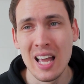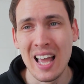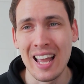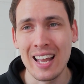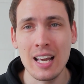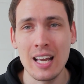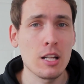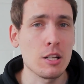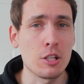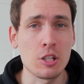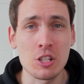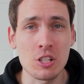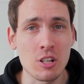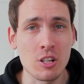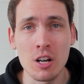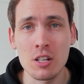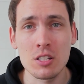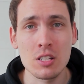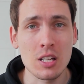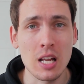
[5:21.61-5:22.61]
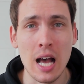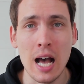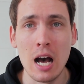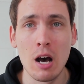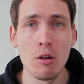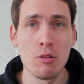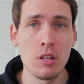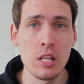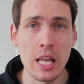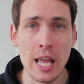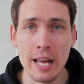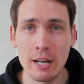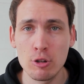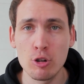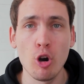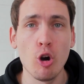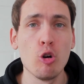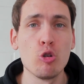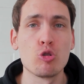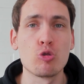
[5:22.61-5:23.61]
and kind of discussed how the head
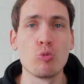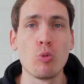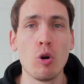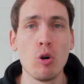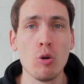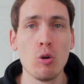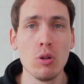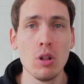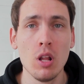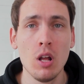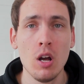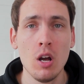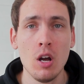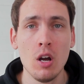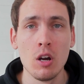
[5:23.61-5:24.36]
coach role